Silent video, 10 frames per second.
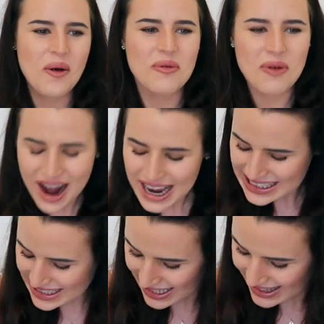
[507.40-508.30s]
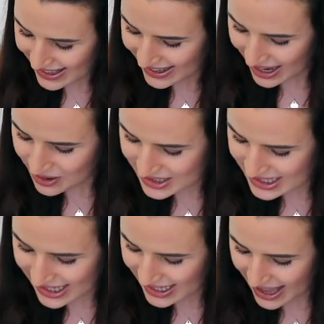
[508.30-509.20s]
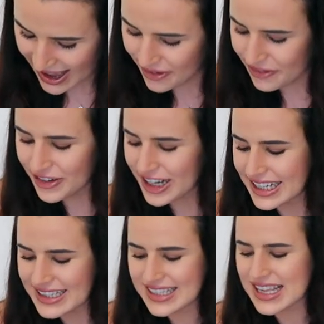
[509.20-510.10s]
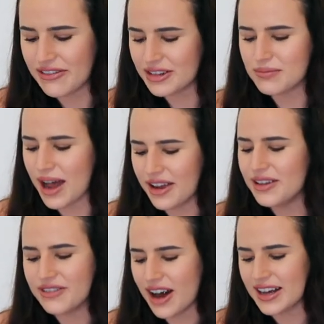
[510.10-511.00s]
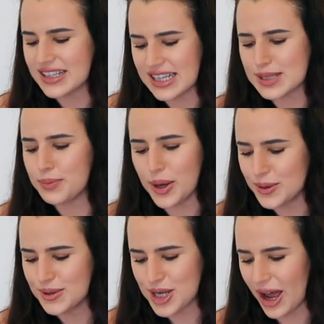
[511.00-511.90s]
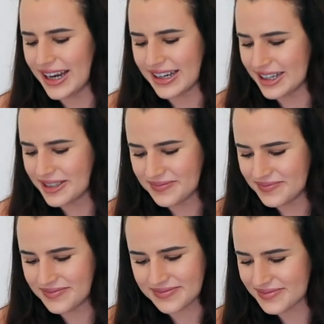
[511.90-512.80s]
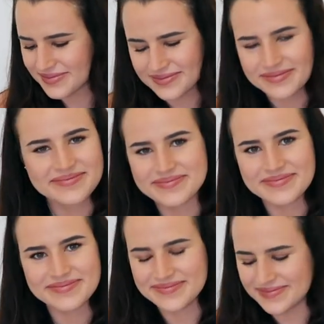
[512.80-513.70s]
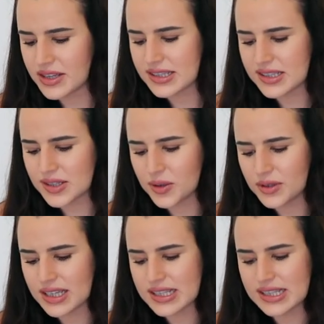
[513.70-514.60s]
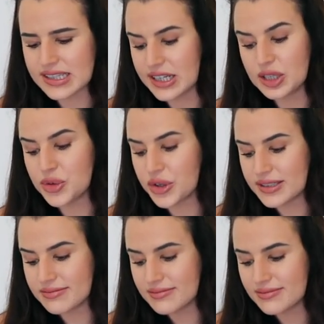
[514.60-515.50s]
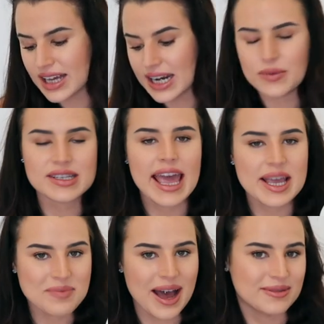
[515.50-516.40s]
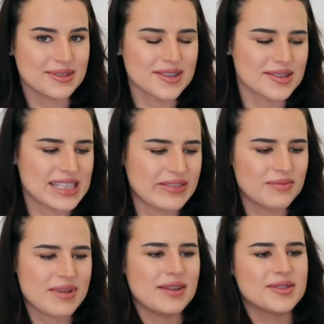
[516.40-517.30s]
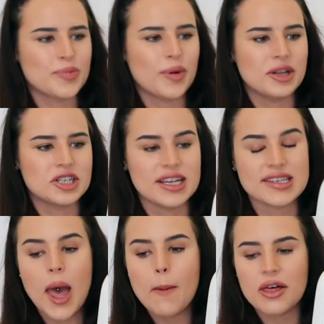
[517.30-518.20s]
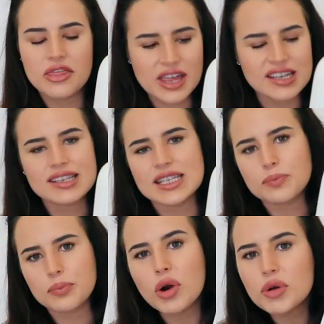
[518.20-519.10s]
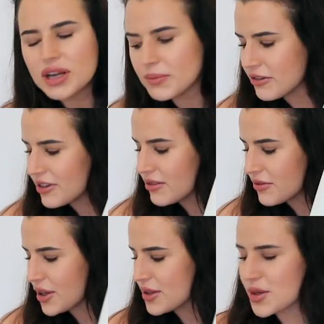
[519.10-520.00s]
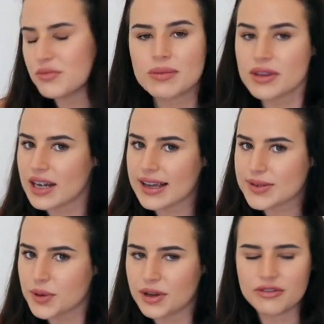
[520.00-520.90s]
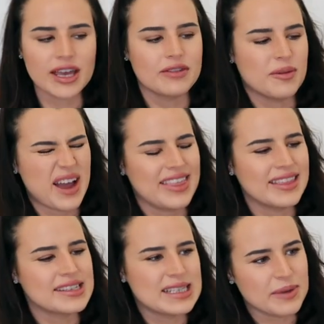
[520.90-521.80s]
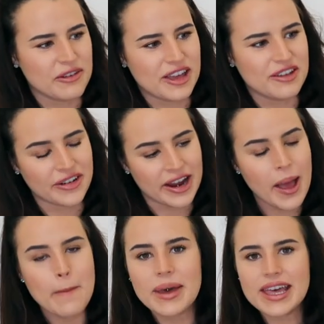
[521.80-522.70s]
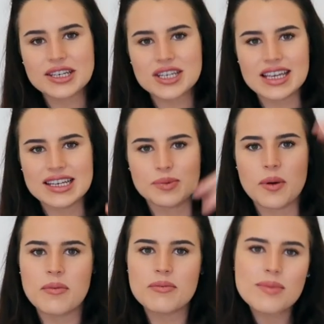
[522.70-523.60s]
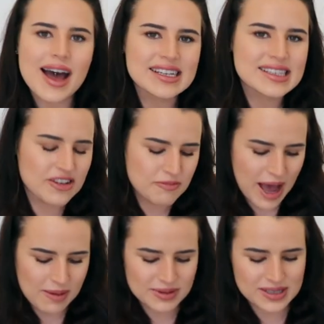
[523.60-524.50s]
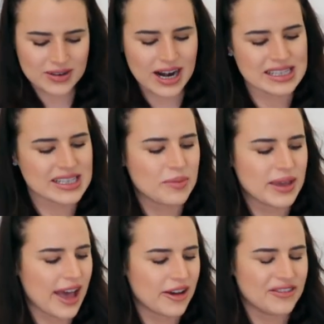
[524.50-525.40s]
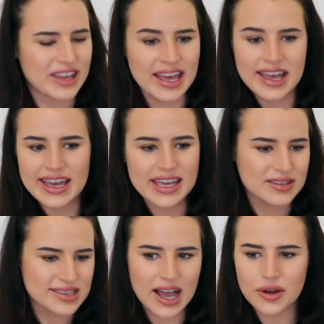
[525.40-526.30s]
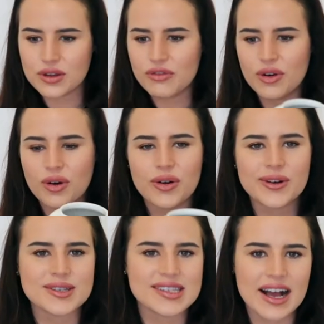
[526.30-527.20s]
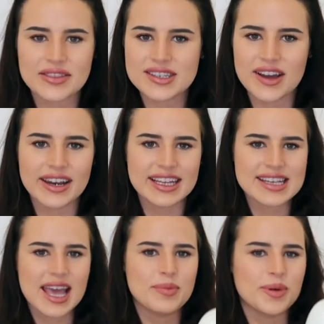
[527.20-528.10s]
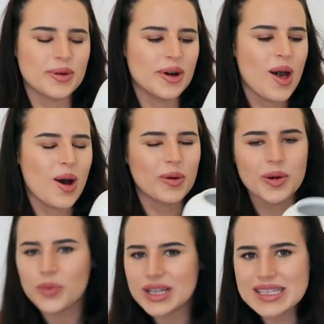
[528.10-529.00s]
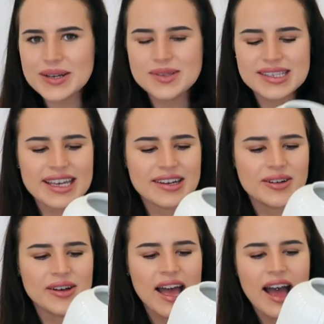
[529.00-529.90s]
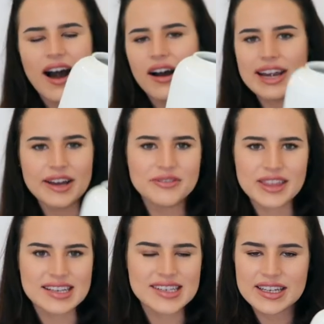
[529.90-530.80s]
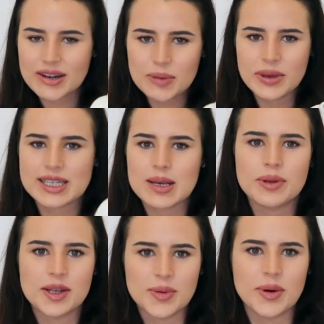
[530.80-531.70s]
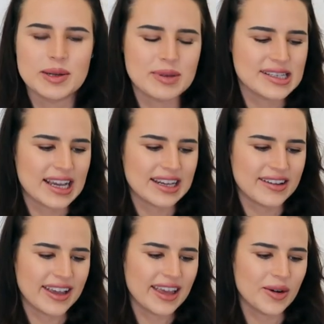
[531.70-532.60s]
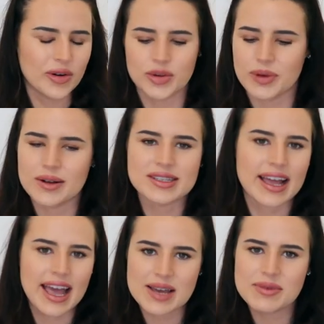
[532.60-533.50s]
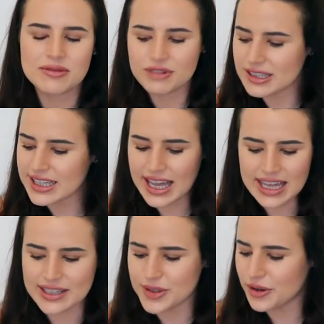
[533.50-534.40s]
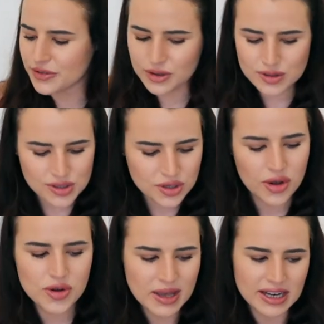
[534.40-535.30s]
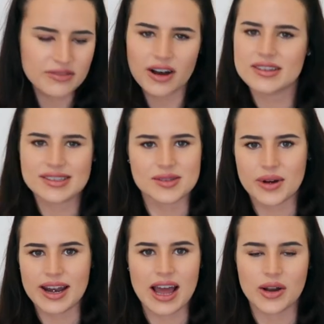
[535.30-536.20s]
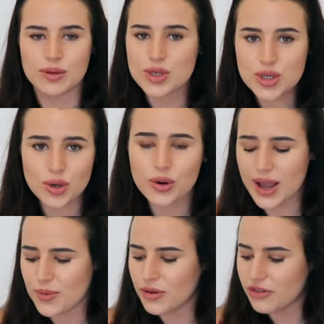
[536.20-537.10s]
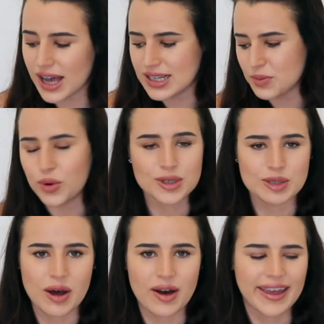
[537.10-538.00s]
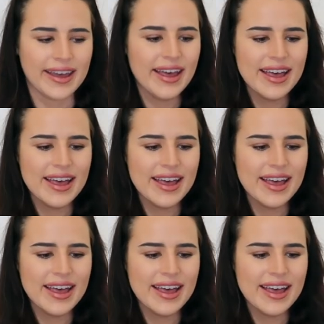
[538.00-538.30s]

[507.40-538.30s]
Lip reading: Why did I think I was gonna get a friggin' £7 vase that's bone china? So this is called the Stilrin, and it was £8, not £7, apologies. But this is probably my favourite vase, or it might be the next one my favourite, but I think this is my favourite. Picture this with massive pampas grass coming out of it, either sat on the floor or sat on the dining table or on a windowsill. I love this. I nearly picked up another one in my second IKEA order, but I was like, Amy, reel it in. You have got so many vases right now, and I'm sure I will find more to buy.